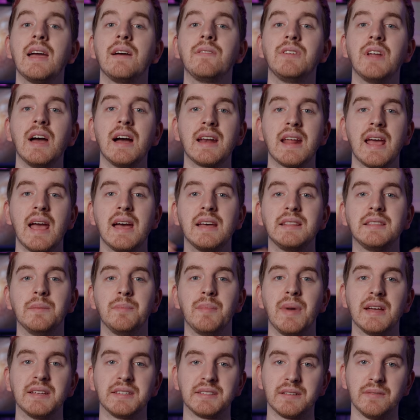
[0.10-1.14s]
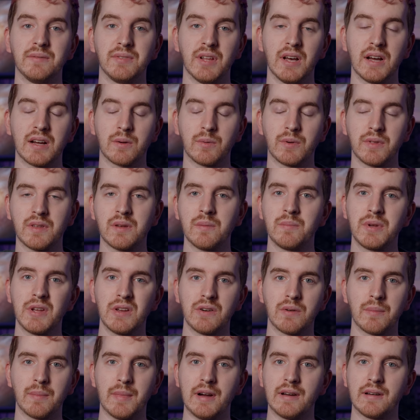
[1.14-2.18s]
have not had the best of luck with
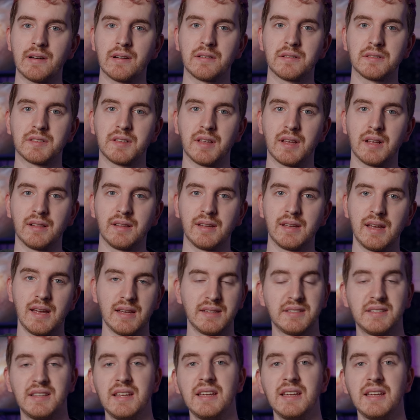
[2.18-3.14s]
computer monitors lately, as